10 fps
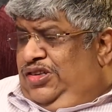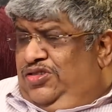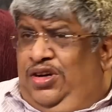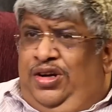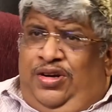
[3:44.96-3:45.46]

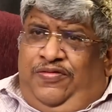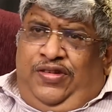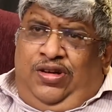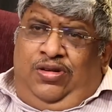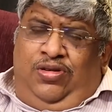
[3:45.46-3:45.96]
has to
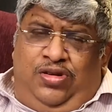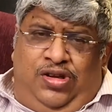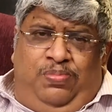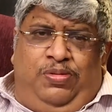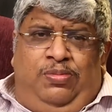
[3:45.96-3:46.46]
interfere to
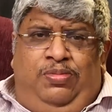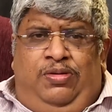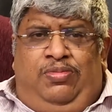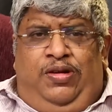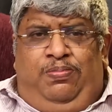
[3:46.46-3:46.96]
keep it
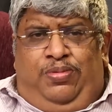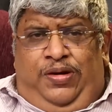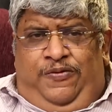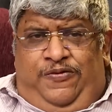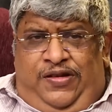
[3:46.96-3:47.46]
between zero
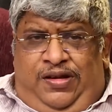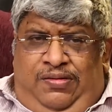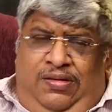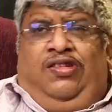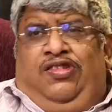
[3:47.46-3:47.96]
point
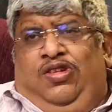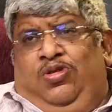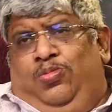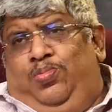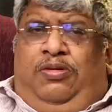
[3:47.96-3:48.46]
0.5 and
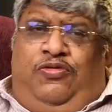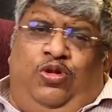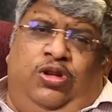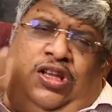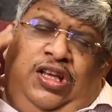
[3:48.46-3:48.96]
0.
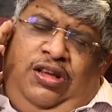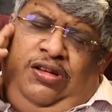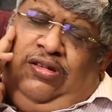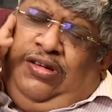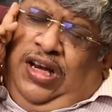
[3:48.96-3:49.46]
Before,
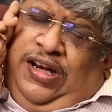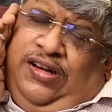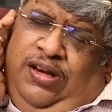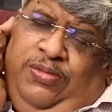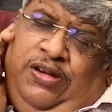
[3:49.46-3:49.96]
the
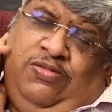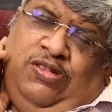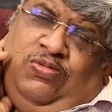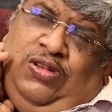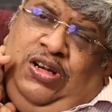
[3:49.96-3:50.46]
rate limit
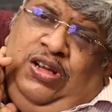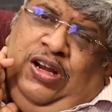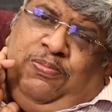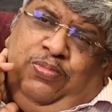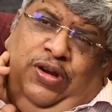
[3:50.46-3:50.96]
was
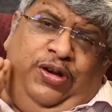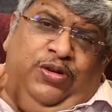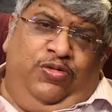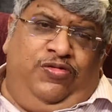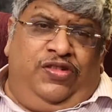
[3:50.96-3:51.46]
only at
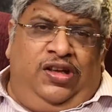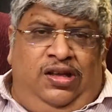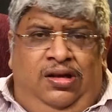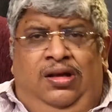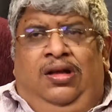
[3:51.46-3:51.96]

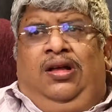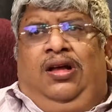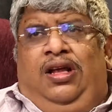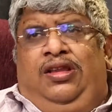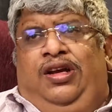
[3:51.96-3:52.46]
0.25
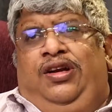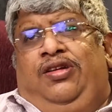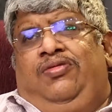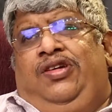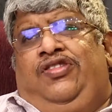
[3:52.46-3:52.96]
and the
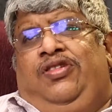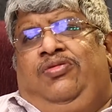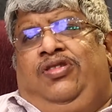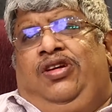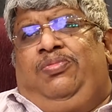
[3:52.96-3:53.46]

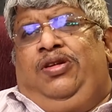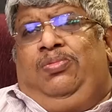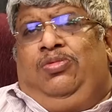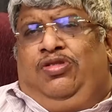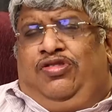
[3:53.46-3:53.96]
intervention would have
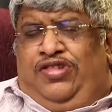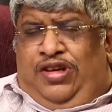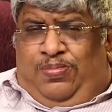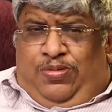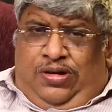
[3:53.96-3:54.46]
been more
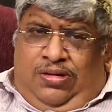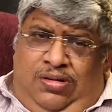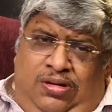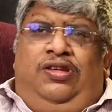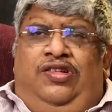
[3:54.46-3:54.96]
sharper.
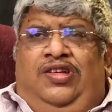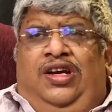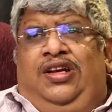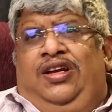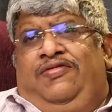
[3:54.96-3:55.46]
This
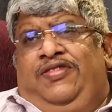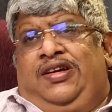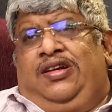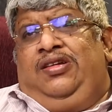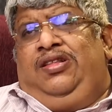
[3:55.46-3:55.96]
had an
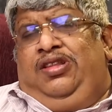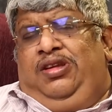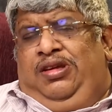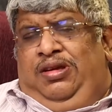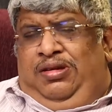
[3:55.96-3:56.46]
effect in
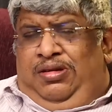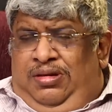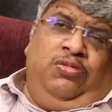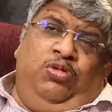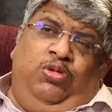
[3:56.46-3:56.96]
the
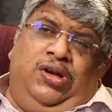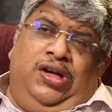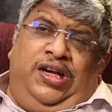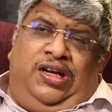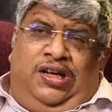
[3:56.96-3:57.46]

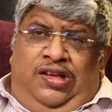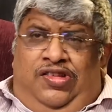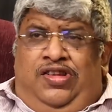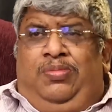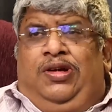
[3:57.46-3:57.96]
overnight
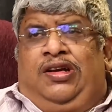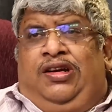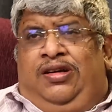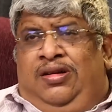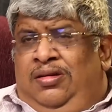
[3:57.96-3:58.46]
currency
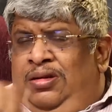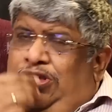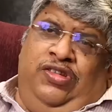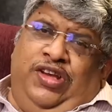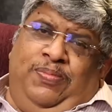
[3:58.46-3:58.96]
market.
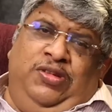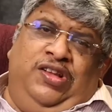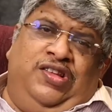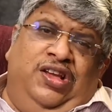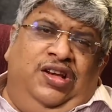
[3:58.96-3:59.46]
The
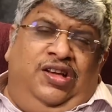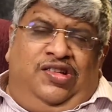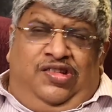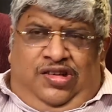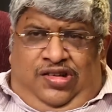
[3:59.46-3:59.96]
Japanese yen
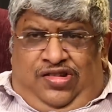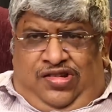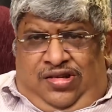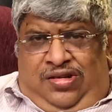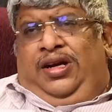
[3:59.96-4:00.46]
has
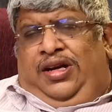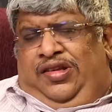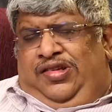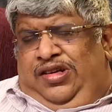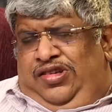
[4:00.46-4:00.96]
surged. It
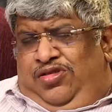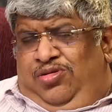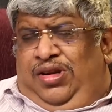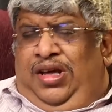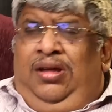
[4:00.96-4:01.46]
has surged
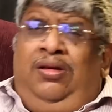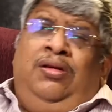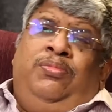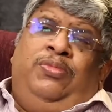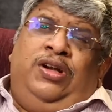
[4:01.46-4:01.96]
today,
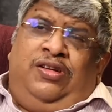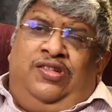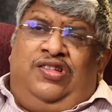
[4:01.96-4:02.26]
but